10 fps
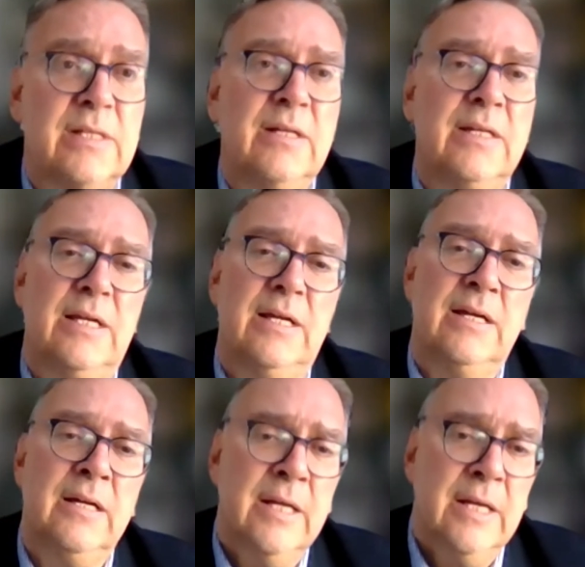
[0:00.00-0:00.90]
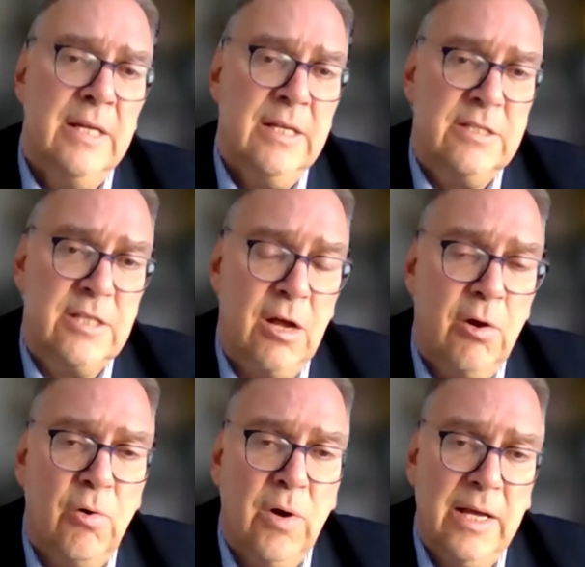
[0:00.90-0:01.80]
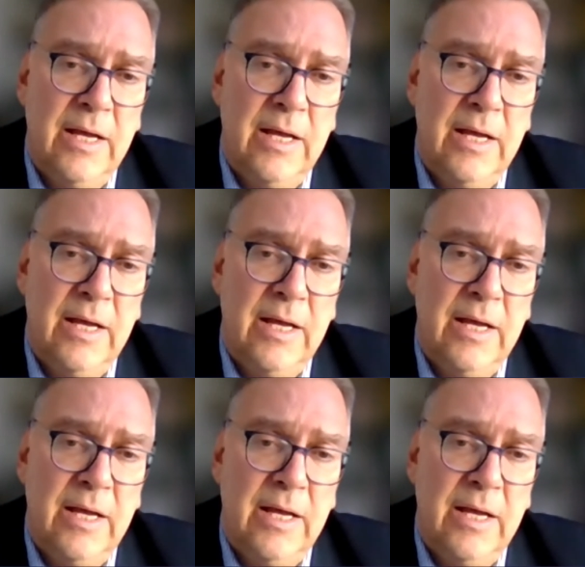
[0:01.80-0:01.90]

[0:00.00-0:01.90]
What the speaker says: And so